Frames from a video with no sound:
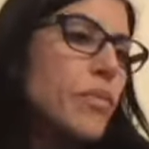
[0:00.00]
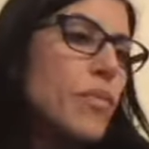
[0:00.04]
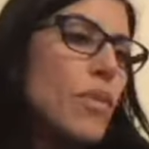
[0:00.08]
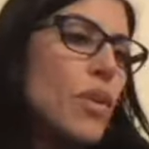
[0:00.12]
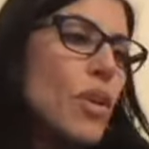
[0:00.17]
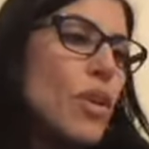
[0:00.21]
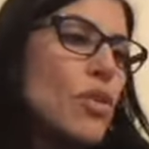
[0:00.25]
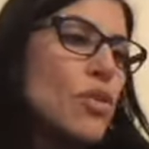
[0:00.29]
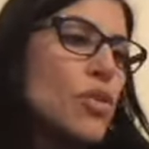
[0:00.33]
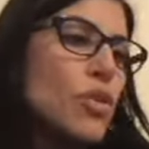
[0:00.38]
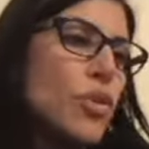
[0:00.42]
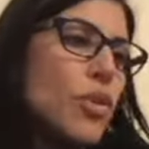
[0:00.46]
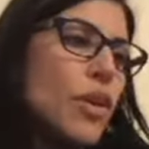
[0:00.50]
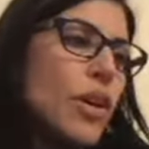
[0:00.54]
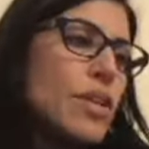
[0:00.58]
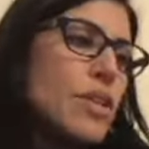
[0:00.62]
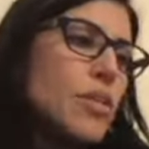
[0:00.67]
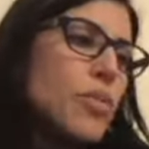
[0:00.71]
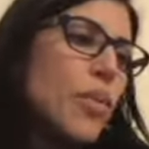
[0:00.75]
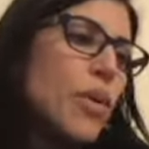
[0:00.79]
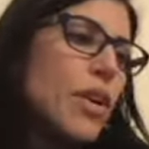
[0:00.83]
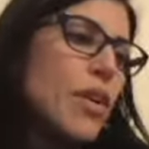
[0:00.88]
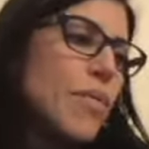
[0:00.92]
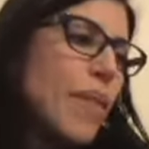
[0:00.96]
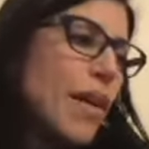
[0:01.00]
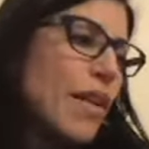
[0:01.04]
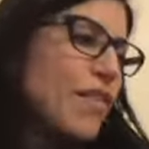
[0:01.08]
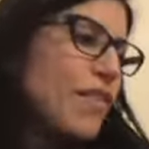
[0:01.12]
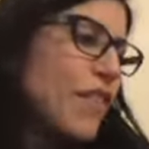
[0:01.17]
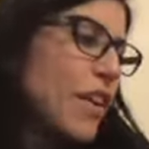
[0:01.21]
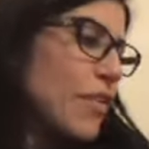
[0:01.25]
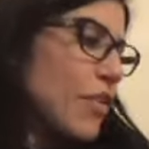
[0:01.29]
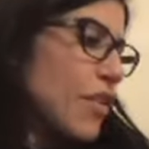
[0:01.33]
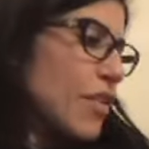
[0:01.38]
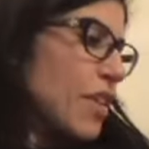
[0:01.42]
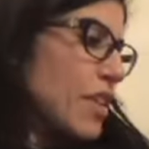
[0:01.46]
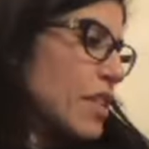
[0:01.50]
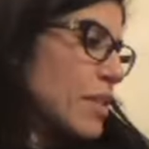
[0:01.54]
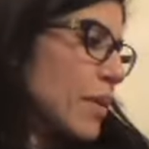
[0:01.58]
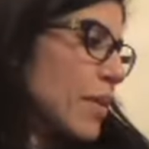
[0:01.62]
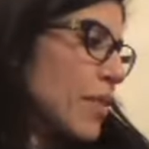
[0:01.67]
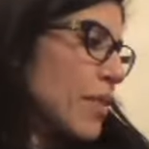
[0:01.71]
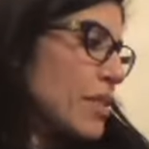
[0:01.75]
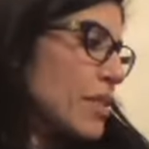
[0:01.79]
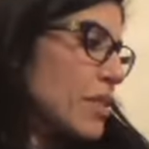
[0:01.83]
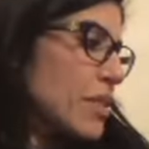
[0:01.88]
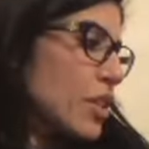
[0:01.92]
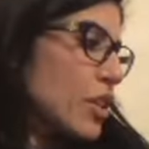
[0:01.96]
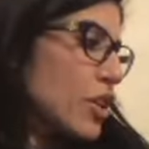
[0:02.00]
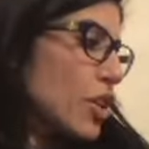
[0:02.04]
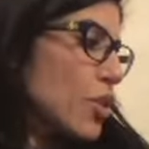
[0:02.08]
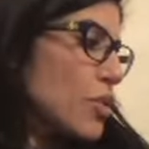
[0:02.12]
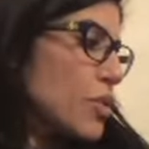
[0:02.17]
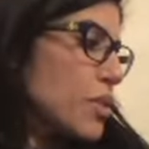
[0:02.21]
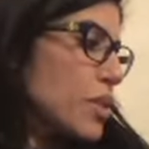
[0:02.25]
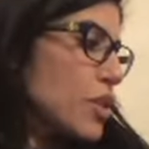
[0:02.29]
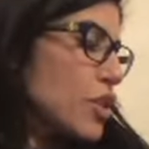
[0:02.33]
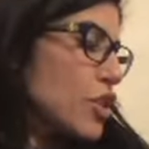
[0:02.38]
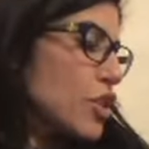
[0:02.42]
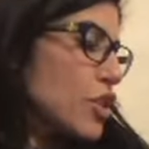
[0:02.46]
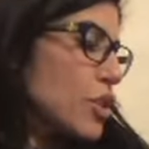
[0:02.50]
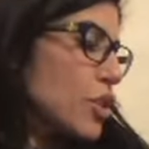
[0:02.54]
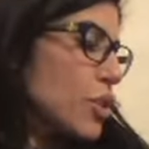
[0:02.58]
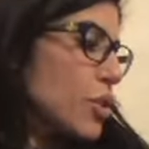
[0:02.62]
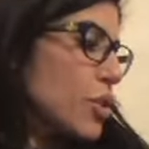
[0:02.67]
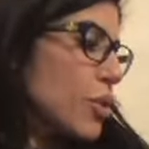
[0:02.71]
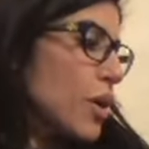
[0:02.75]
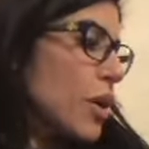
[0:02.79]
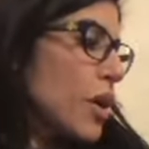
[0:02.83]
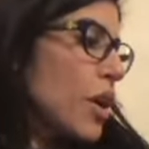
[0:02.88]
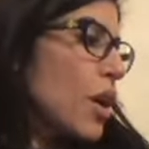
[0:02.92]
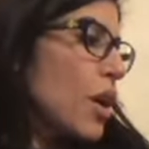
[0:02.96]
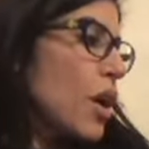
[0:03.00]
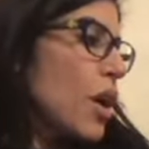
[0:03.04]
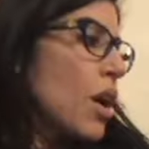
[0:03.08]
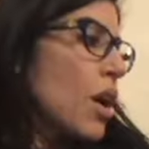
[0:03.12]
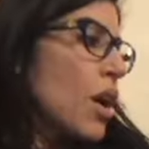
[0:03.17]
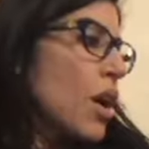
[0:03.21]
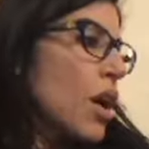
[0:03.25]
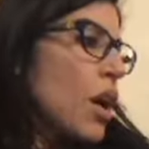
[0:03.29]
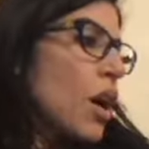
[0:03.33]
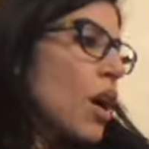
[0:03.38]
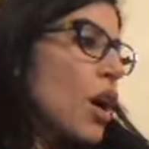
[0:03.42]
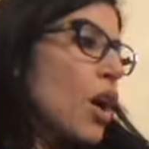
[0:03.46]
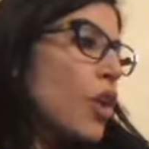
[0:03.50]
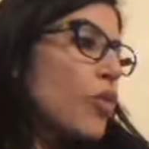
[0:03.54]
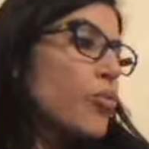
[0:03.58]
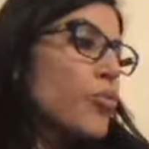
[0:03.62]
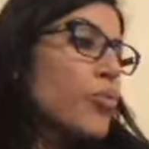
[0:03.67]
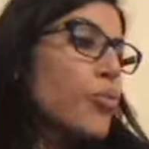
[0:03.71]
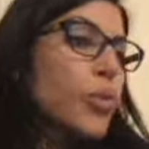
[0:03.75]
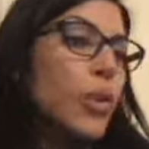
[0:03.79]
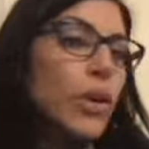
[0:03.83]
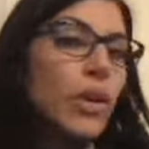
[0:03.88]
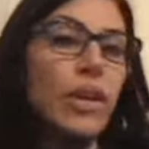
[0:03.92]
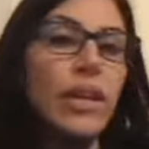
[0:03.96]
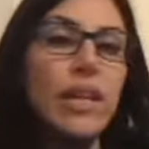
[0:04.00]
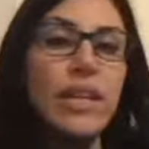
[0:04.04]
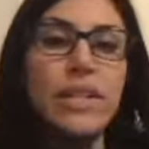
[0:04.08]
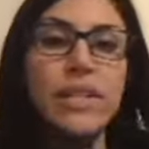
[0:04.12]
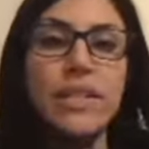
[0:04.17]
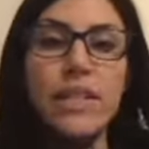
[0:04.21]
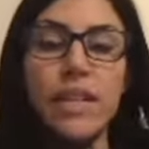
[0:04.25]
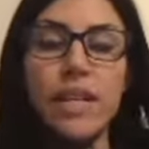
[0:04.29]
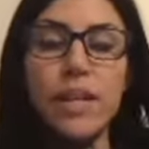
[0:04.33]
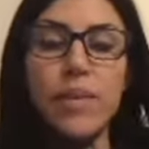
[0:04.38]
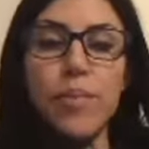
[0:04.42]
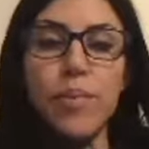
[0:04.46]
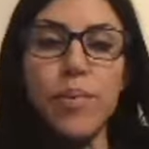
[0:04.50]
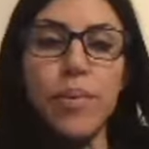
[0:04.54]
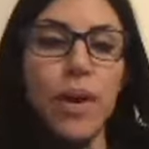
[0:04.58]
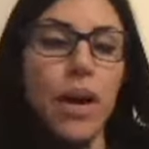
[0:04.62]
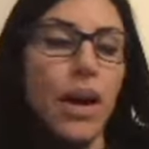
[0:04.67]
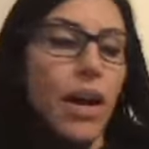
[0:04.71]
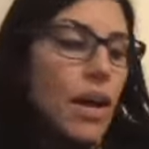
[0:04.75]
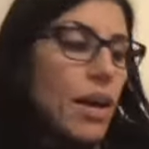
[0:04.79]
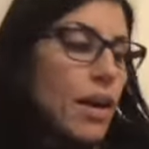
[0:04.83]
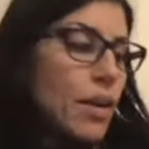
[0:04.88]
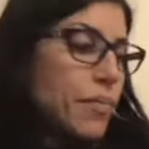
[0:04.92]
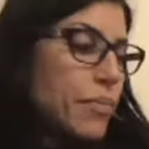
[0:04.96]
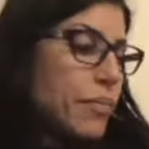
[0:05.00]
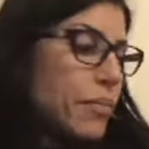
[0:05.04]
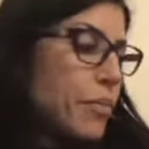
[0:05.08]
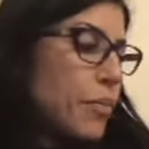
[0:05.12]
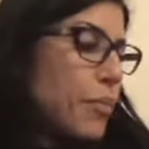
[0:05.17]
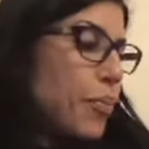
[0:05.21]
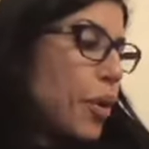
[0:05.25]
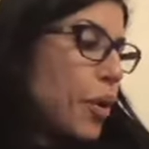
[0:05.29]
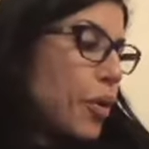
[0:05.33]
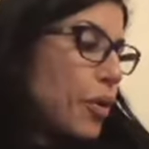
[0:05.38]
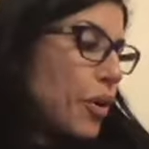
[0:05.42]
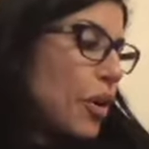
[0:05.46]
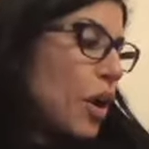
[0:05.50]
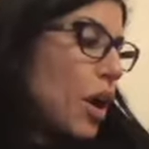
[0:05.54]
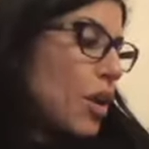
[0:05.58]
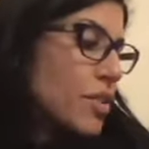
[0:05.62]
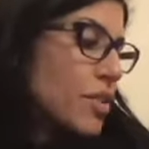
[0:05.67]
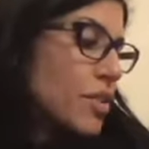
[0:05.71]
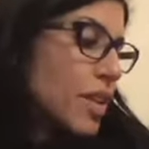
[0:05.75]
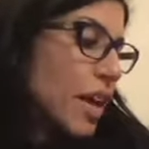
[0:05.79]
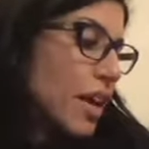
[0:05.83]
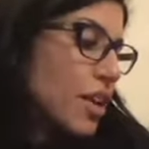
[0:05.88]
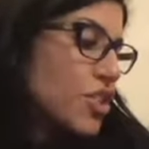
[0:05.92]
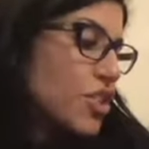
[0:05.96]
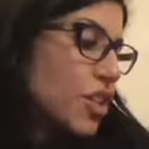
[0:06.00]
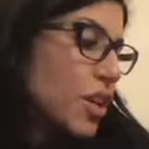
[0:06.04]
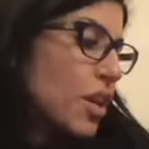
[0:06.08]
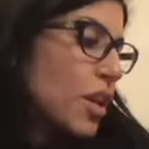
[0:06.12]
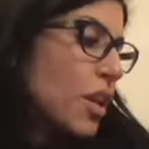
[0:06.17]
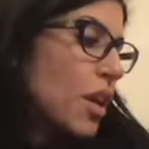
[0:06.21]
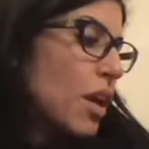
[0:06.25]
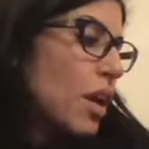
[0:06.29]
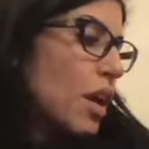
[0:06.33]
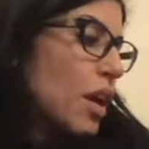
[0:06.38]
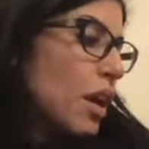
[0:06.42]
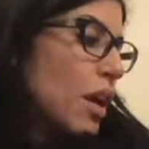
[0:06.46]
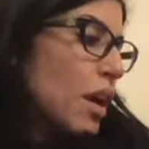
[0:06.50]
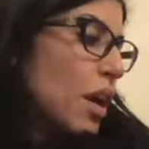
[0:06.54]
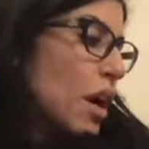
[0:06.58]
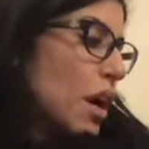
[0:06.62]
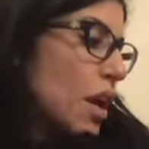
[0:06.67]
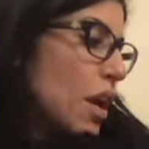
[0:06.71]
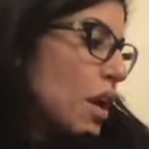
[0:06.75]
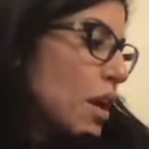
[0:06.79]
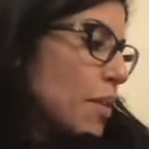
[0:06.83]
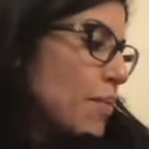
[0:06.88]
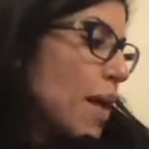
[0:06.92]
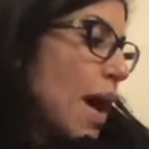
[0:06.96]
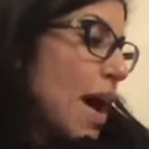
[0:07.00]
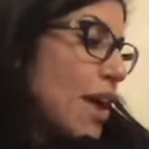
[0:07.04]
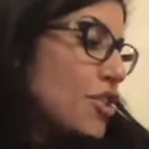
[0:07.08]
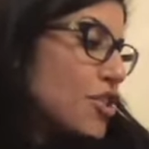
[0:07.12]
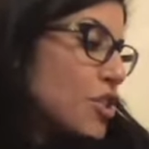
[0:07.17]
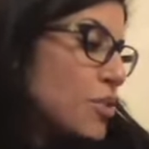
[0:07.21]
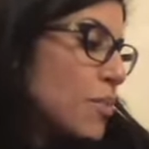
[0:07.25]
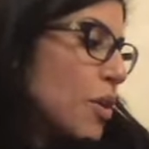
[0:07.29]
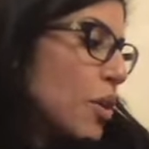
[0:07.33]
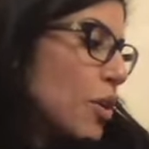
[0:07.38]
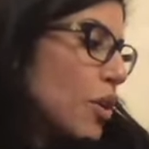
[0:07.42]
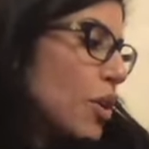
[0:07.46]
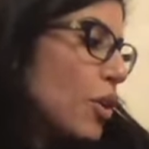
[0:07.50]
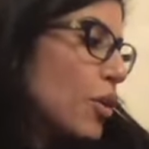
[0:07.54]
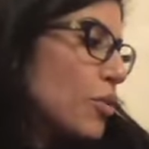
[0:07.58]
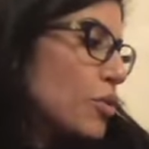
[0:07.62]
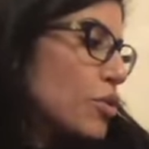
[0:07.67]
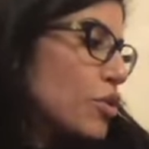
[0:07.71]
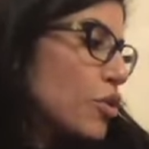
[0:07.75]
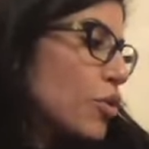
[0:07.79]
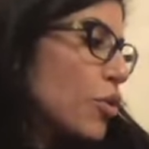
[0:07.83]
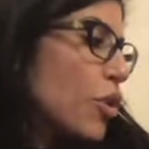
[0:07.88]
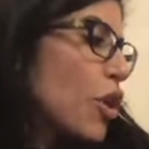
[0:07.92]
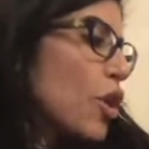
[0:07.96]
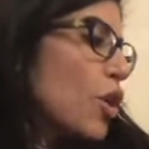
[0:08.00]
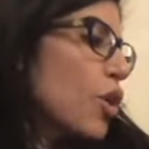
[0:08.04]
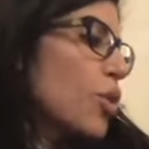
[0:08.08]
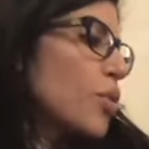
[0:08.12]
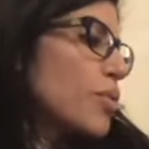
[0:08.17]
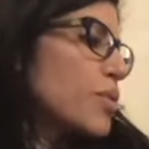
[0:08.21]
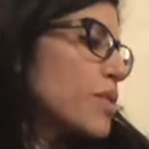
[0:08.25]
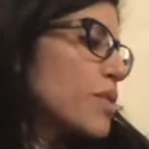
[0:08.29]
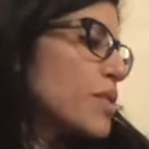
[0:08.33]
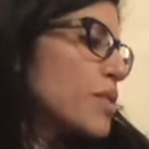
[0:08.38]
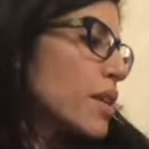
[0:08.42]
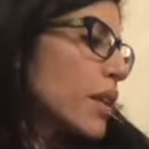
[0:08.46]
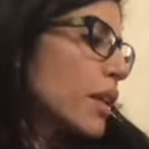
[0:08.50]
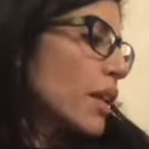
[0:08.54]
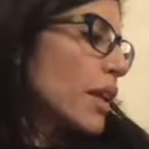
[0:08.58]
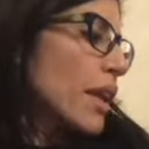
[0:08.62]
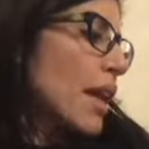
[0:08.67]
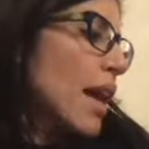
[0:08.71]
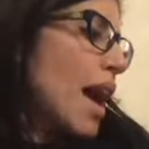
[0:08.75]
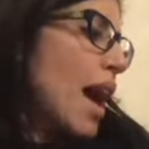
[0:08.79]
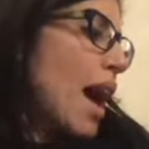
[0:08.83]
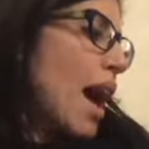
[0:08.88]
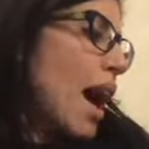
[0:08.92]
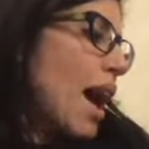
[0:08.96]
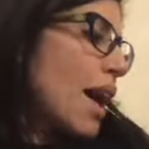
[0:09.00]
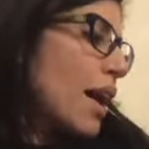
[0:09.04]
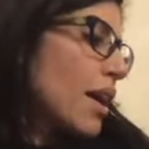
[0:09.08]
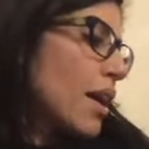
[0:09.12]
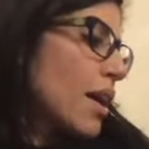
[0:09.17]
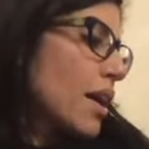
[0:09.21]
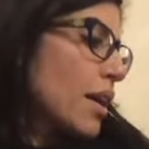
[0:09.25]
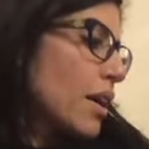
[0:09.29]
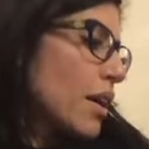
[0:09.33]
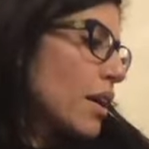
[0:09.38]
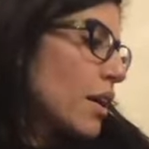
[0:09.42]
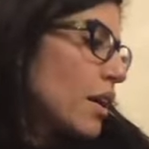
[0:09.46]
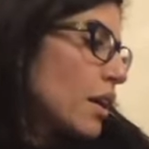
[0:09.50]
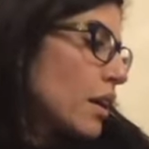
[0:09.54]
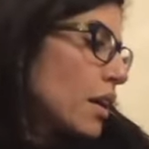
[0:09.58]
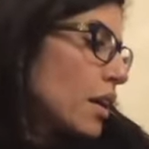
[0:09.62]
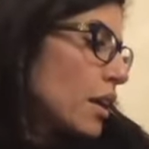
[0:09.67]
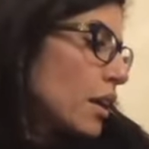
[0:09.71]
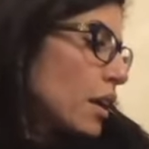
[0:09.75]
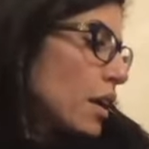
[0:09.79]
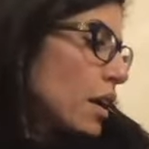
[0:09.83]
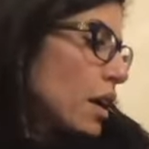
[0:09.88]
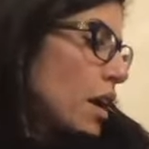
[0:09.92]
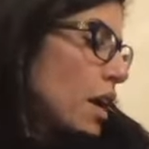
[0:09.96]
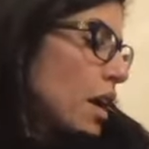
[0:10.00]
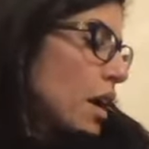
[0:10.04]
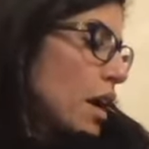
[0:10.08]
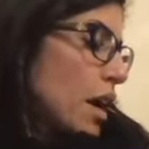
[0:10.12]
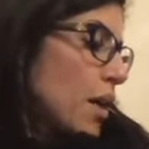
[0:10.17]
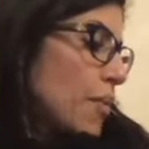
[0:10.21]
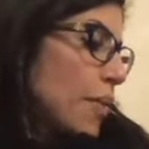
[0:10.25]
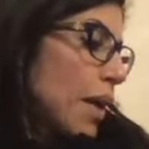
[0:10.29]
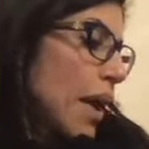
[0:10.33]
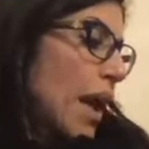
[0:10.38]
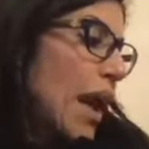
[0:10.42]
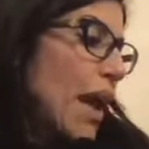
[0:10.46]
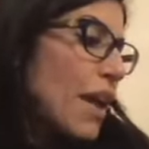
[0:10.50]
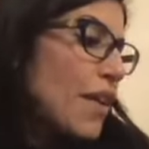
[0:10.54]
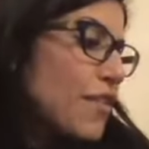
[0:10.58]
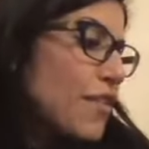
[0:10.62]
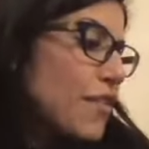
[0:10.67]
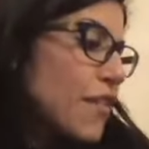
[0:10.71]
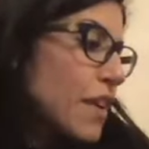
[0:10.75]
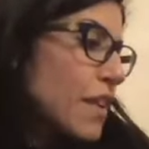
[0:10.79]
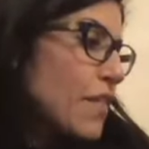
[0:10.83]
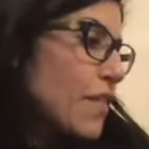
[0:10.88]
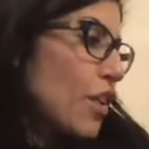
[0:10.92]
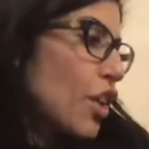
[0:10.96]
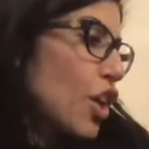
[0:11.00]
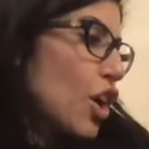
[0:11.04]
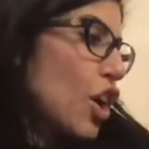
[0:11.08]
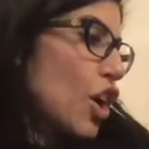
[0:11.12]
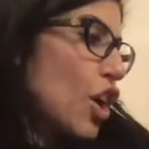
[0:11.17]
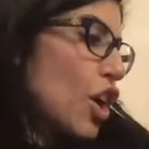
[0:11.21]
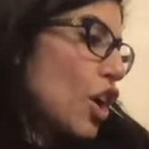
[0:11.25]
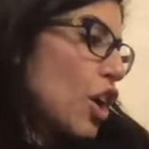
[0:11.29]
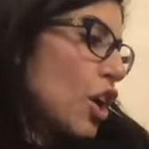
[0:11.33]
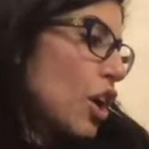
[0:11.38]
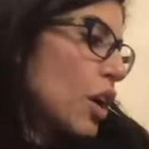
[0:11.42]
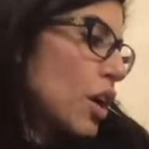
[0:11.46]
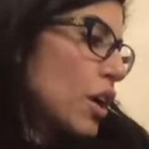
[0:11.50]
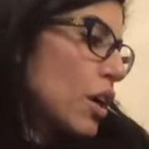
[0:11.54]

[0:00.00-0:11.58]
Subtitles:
So that's one of my favorite things about this is it goes into a really deep protocol section. Hashimoto's, Crohn's, celiac, hay fever,